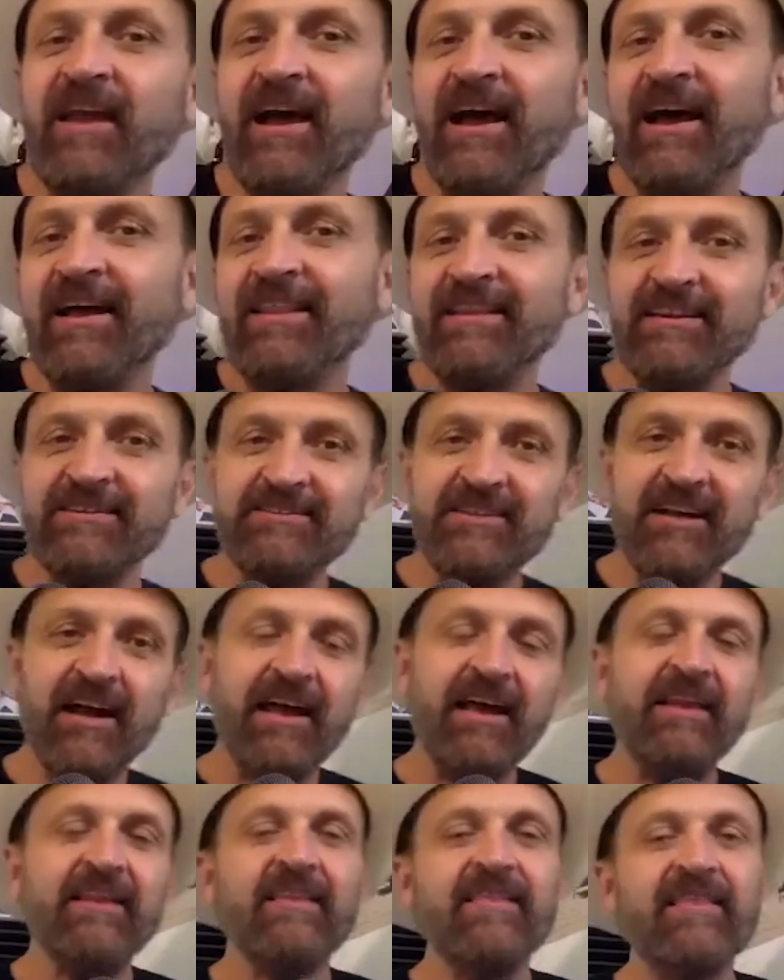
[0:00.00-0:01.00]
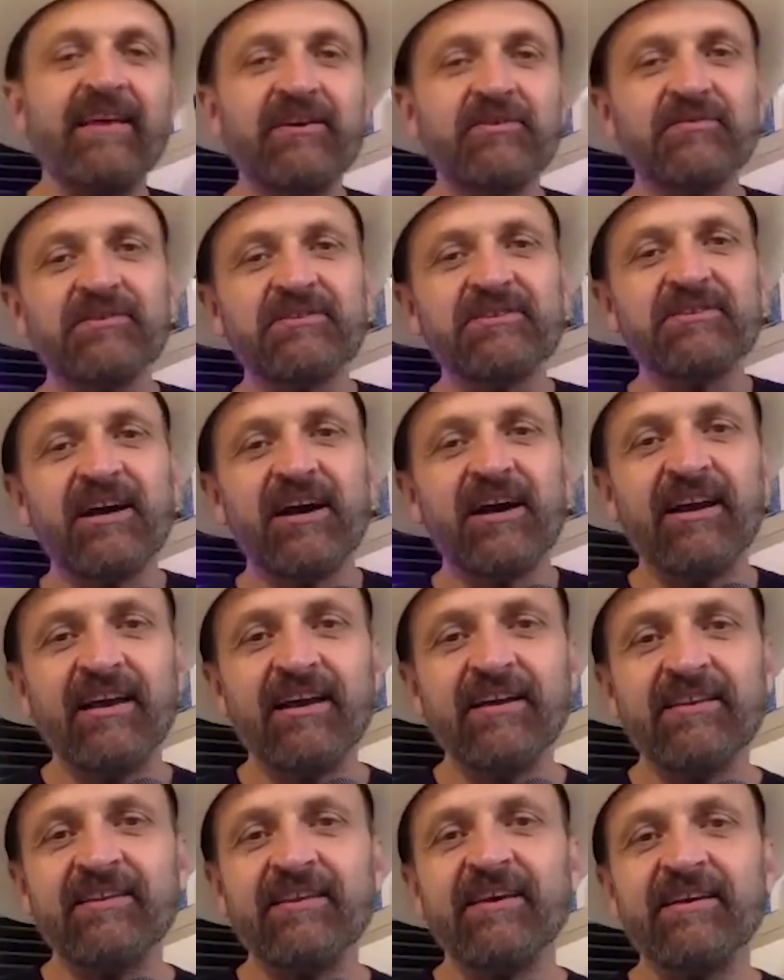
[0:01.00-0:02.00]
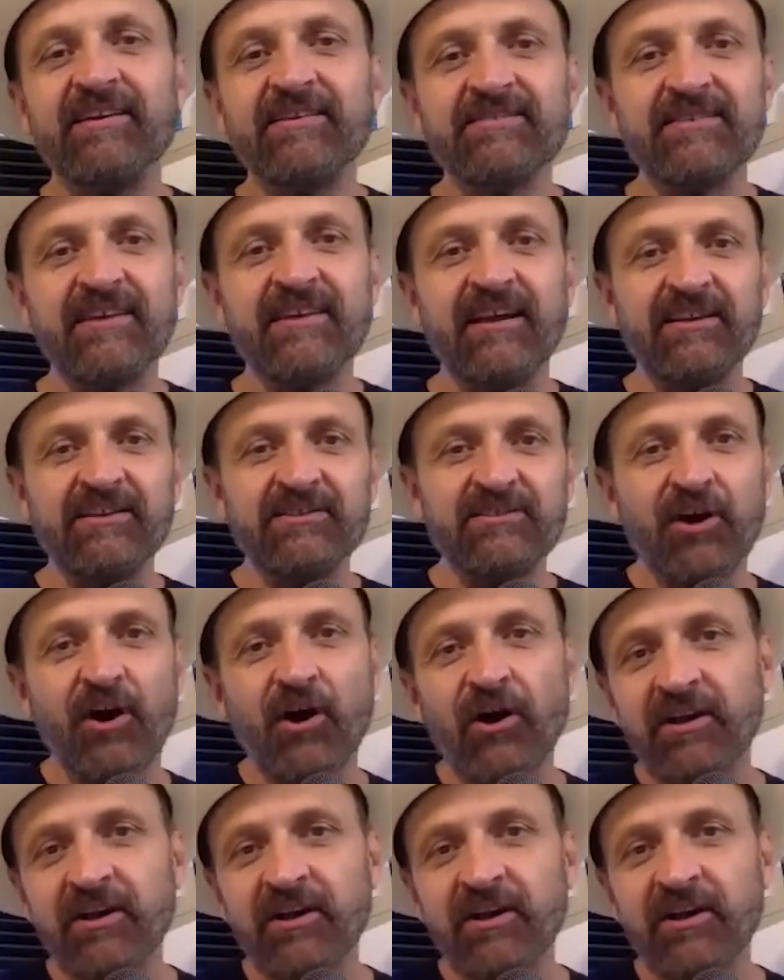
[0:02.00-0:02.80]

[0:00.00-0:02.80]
think Johnny, and the thing is with Johnny, I think it's like as dark